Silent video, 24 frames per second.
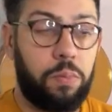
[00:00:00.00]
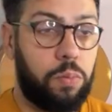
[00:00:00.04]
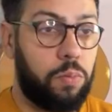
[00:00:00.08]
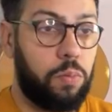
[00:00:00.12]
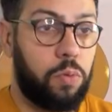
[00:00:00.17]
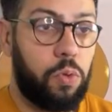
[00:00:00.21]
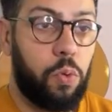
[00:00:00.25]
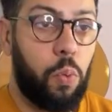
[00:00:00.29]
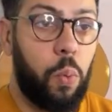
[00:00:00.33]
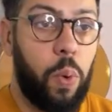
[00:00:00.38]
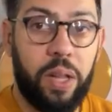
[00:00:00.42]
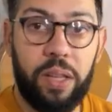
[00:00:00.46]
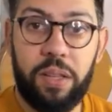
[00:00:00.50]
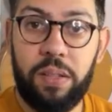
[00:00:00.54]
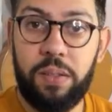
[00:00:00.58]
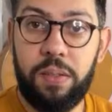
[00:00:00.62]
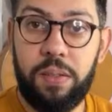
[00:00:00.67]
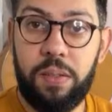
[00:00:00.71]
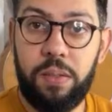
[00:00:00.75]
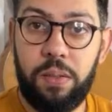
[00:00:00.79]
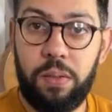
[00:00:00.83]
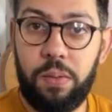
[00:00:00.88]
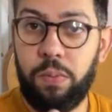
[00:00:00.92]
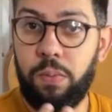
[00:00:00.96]
what
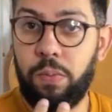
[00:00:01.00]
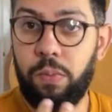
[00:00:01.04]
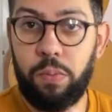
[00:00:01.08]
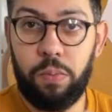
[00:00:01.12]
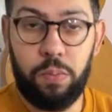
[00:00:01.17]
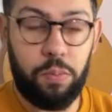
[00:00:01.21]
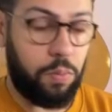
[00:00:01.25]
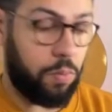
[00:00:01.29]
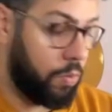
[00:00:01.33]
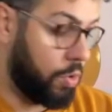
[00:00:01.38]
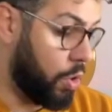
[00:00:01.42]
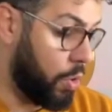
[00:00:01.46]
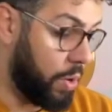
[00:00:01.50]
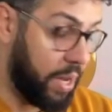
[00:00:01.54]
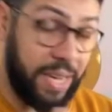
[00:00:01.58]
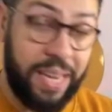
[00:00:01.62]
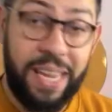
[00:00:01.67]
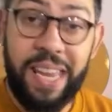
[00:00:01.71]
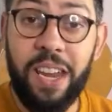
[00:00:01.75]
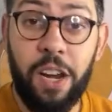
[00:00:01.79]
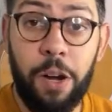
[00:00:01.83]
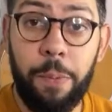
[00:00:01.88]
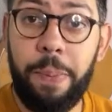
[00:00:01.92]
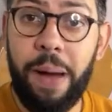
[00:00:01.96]
you can
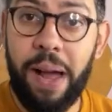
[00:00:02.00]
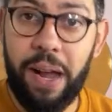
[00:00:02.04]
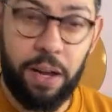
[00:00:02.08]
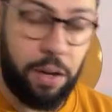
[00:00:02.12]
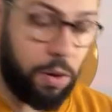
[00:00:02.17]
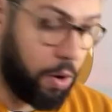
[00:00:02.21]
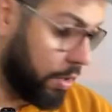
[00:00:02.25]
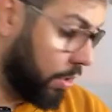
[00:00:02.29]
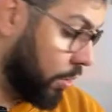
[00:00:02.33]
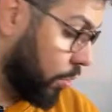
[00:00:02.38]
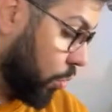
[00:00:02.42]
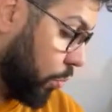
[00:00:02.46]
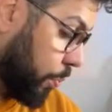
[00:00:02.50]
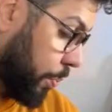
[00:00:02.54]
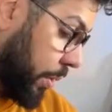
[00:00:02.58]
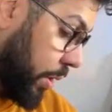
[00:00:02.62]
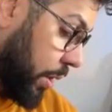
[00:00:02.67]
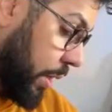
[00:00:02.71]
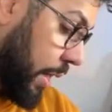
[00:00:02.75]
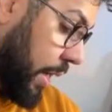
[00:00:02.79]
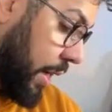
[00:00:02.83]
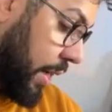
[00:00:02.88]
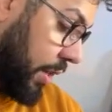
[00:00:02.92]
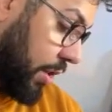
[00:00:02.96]
hear back on a looper.
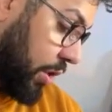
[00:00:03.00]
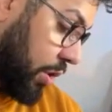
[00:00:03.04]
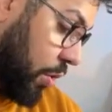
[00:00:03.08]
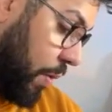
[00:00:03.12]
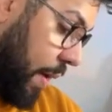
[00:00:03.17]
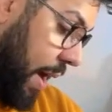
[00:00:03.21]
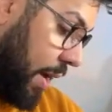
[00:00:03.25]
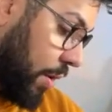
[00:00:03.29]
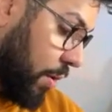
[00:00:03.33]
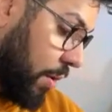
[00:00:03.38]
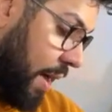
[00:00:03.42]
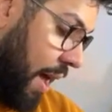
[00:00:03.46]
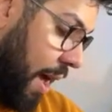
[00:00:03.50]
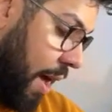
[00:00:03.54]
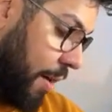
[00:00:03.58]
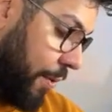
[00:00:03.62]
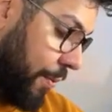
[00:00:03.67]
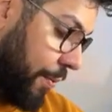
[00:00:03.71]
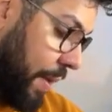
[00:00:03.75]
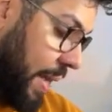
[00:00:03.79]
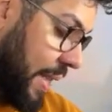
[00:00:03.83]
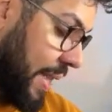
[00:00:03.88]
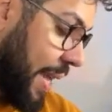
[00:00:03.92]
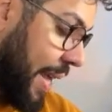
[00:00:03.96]
So I don't have
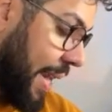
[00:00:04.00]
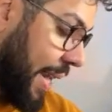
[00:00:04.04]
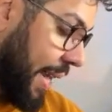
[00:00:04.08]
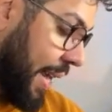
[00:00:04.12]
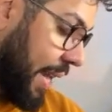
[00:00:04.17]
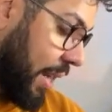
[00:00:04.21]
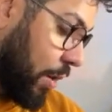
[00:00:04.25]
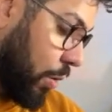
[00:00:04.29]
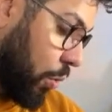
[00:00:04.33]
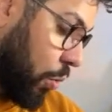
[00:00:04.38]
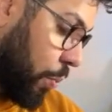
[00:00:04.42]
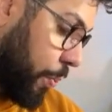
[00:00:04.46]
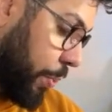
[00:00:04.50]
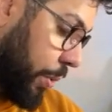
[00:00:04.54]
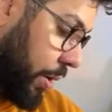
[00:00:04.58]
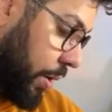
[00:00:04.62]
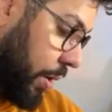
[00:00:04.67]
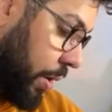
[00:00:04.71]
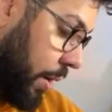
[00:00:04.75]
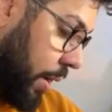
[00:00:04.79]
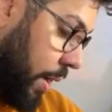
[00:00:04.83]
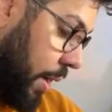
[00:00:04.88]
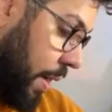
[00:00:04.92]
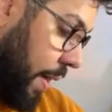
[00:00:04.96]
a dedicated looper.
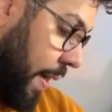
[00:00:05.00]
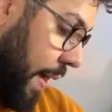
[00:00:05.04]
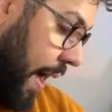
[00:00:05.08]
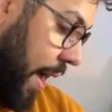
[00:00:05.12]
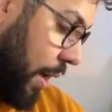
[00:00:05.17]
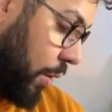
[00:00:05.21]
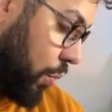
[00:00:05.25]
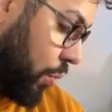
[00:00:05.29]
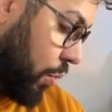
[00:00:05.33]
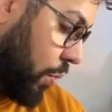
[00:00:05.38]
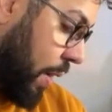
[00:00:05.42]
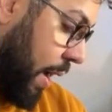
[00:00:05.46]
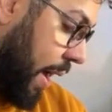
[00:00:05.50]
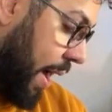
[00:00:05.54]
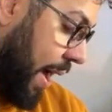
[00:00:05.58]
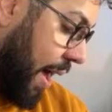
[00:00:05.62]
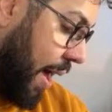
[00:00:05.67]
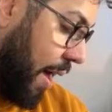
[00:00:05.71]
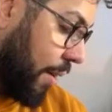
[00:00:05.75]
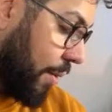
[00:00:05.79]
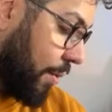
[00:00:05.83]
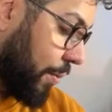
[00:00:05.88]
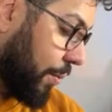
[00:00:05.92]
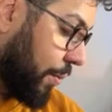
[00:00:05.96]
I do
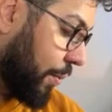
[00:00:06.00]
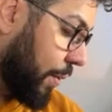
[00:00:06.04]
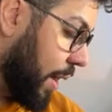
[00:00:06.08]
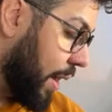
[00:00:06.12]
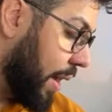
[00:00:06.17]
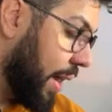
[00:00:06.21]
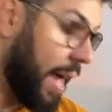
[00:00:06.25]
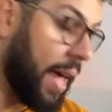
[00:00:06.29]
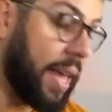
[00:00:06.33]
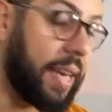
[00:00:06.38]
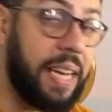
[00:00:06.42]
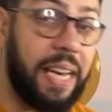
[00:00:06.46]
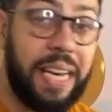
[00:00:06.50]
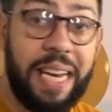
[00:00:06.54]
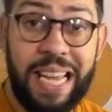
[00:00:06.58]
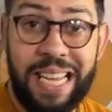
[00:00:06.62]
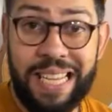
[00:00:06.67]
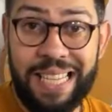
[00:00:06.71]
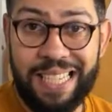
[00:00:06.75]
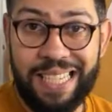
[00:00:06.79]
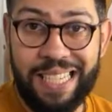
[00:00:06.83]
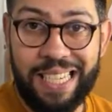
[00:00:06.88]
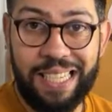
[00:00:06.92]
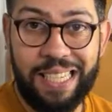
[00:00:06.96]
have a Line
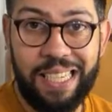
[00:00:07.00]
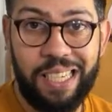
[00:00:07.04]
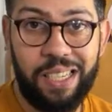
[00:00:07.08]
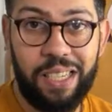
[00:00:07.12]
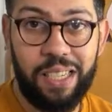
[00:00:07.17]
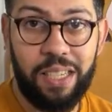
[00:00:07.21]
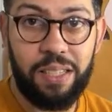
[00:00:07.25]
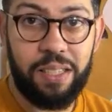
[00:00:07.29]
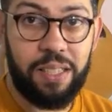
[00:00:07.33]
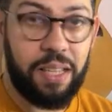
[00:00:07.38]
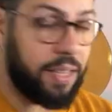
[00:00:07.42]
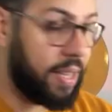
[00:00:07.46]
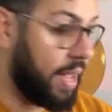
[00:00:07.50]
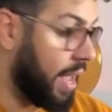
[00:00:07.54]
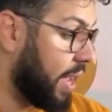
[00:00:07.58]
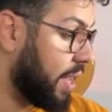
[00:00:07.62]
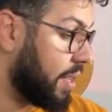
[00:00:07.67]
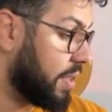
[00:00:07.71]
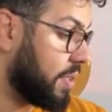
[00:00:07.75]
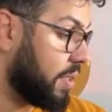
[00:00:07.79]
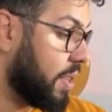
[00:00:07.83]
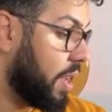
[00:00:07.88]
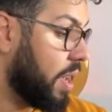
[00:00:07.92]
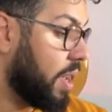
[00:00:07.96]
6 Helix that
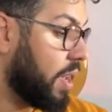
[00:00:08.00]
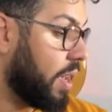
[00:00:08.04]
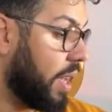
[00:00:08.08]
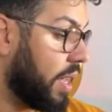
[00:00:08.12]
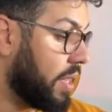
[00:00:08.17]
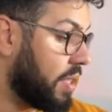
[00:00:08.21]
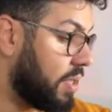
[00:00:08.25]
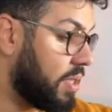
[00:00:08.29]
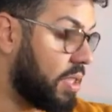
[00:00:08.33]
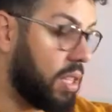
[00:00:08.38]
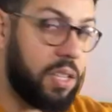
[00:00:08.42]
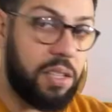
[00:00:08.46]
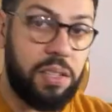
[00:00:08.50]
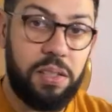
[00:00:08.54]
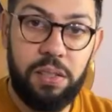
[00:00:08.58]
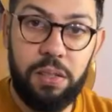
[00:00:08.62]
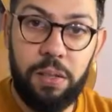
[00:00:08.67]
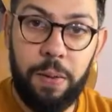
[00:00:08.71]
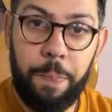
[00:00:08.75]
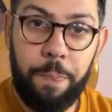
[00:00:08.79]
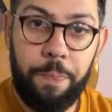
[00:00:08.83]
has a 6.